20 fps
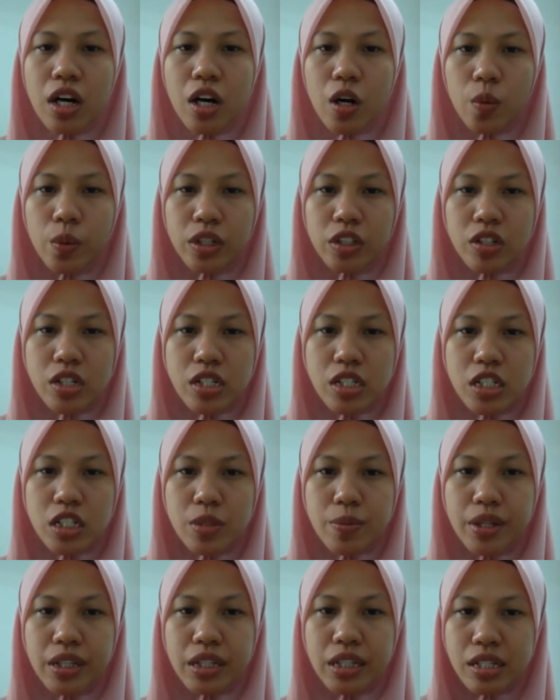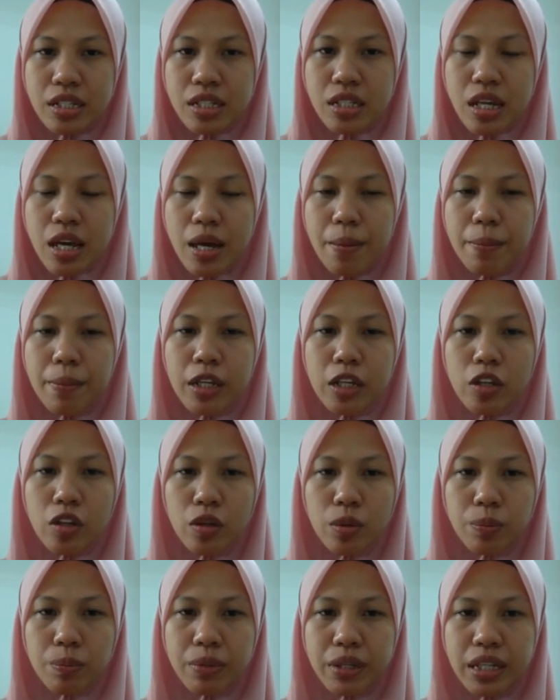While transition metals may
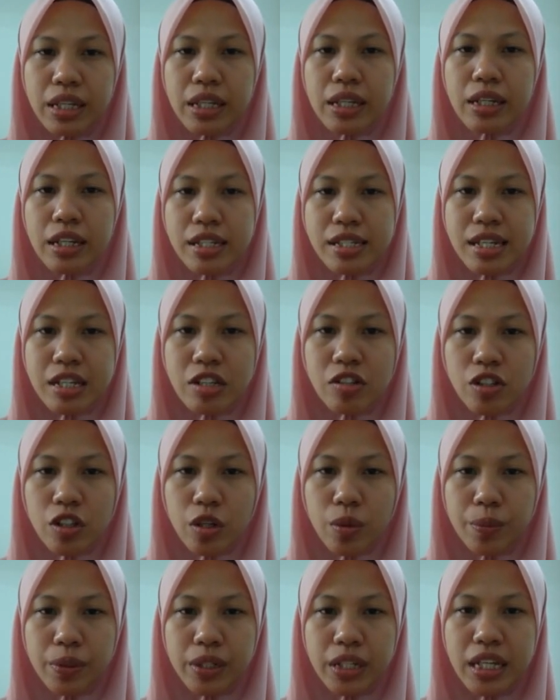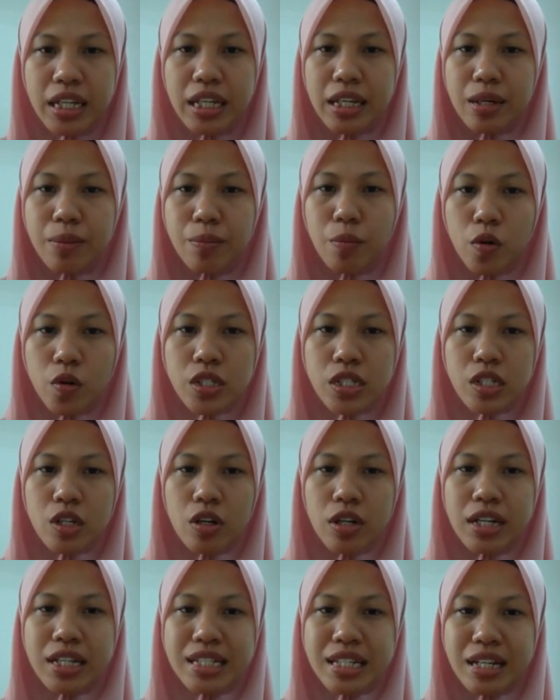not be the central component in most
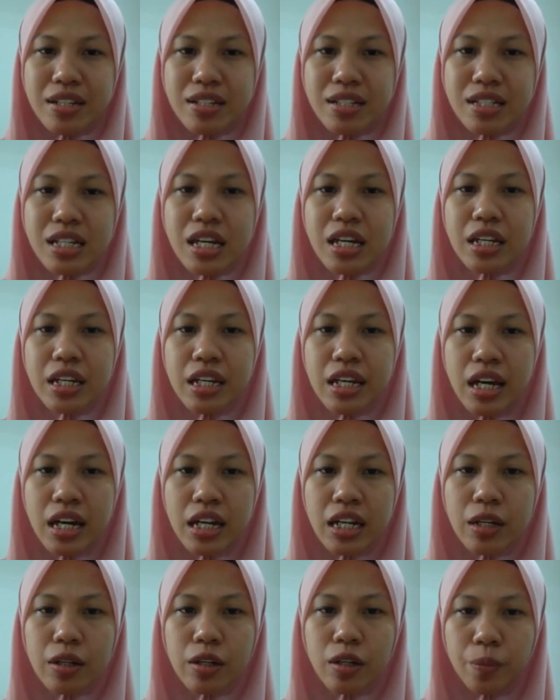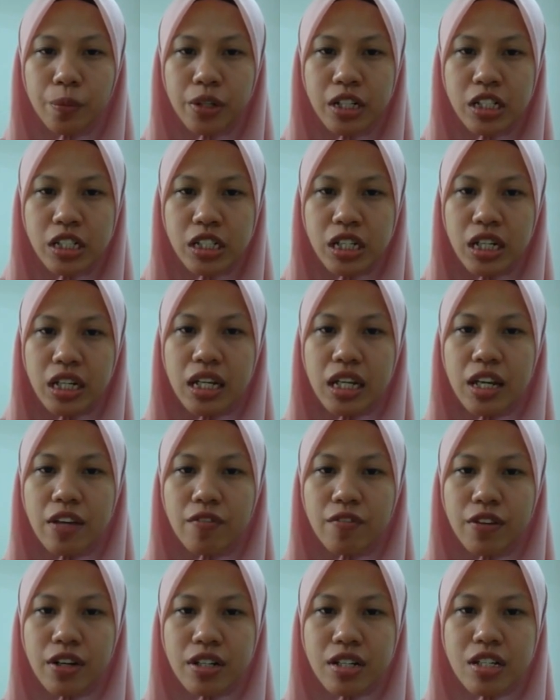solar cells, their incorporation in
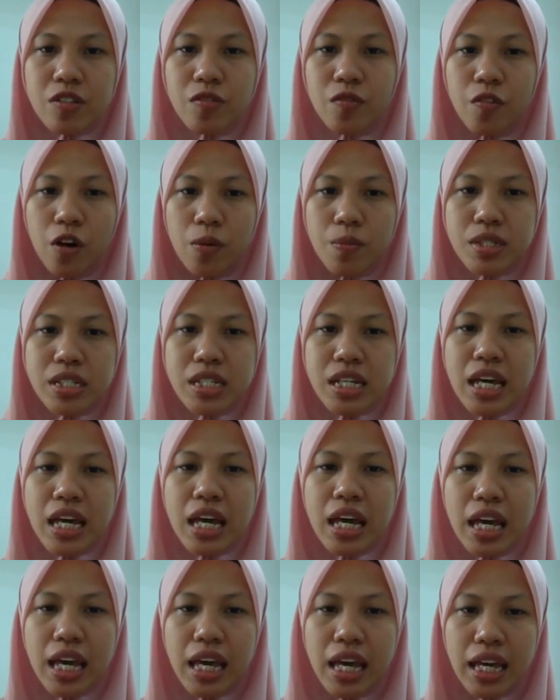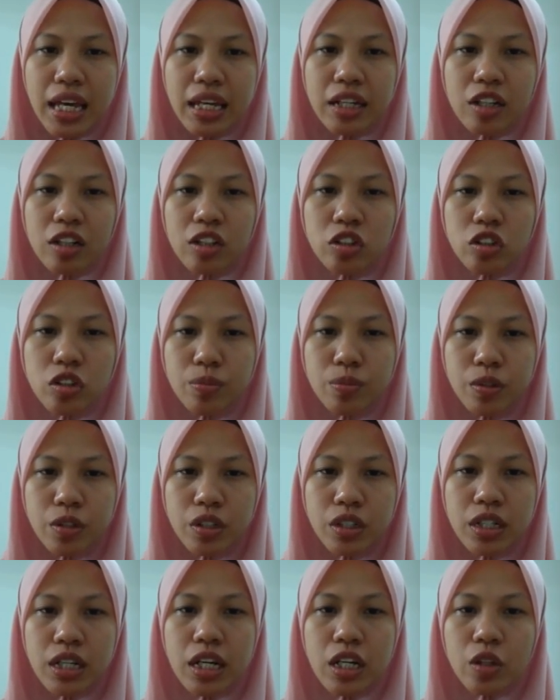various forms and contribute
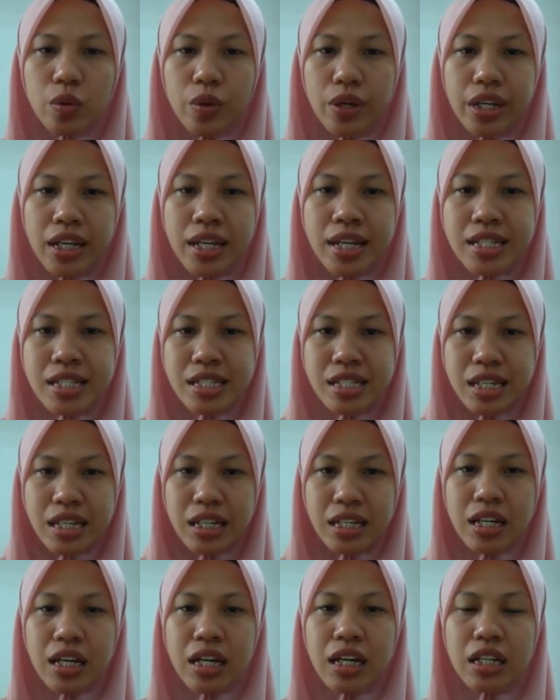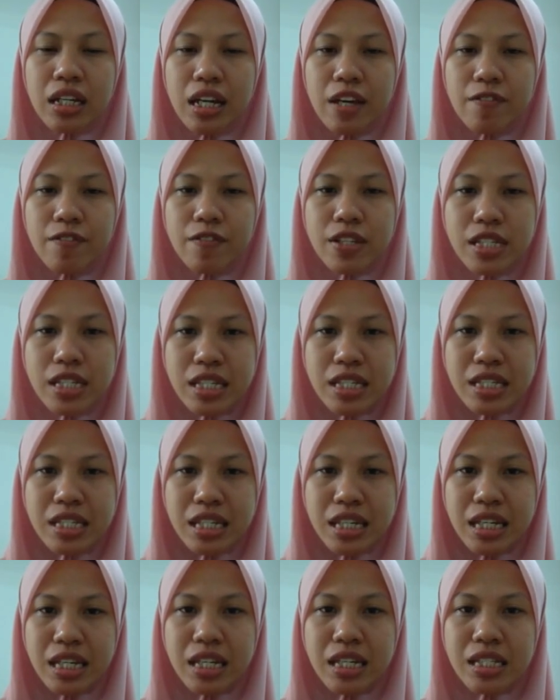to enhancing the
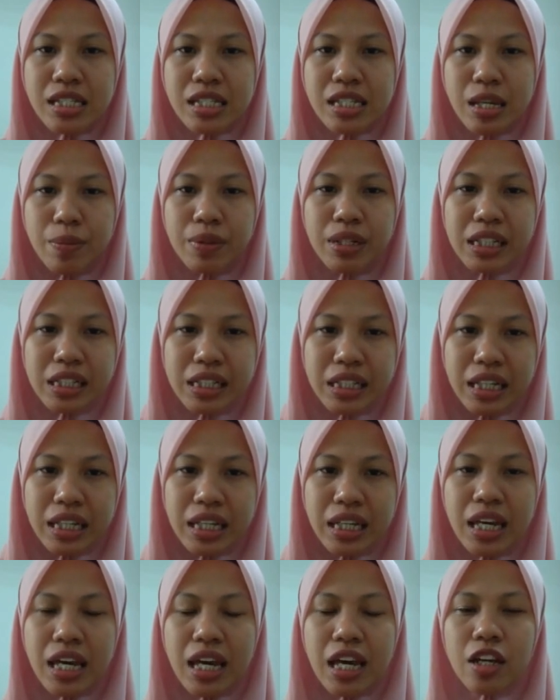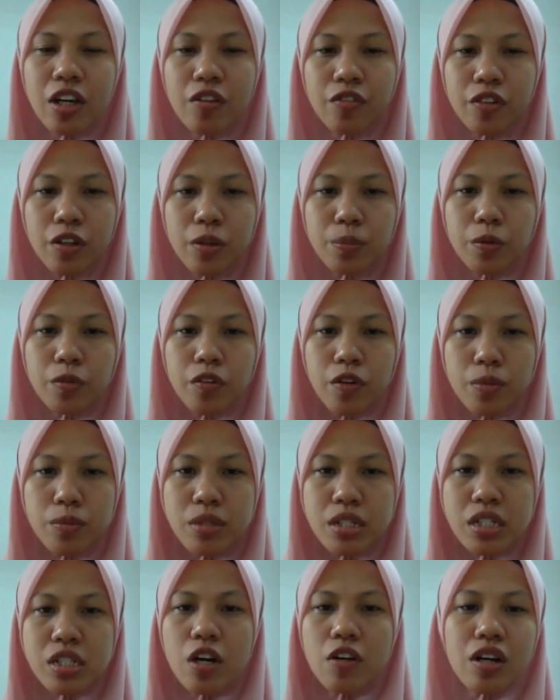efficiency, stability, and overall
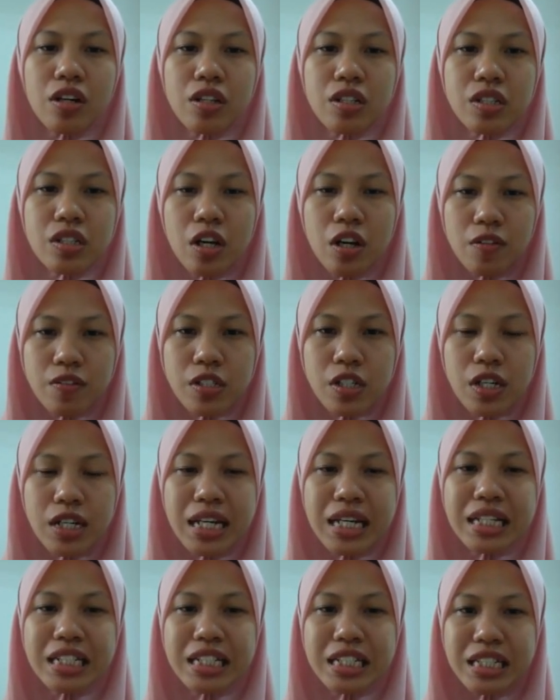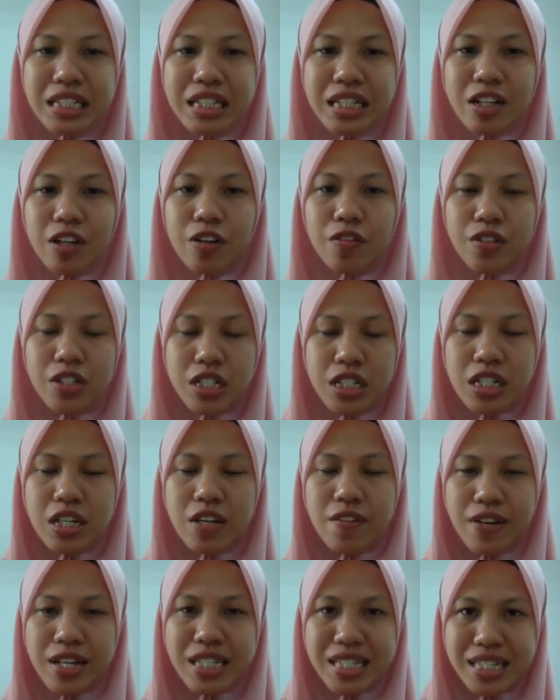performance of solar energy conversion
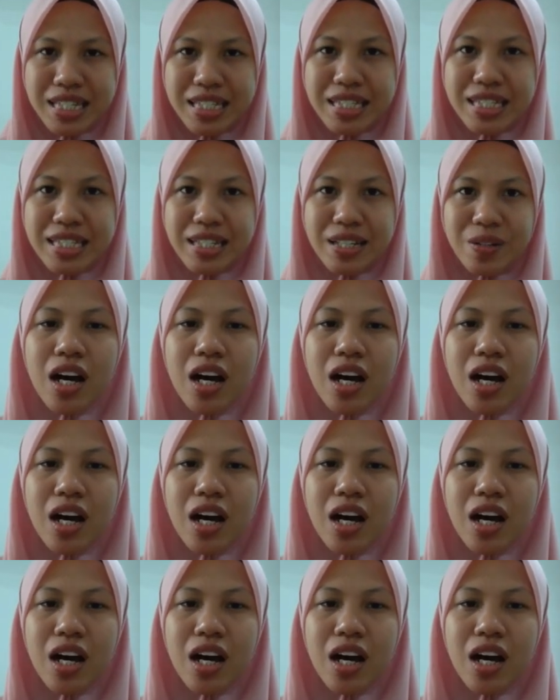devices.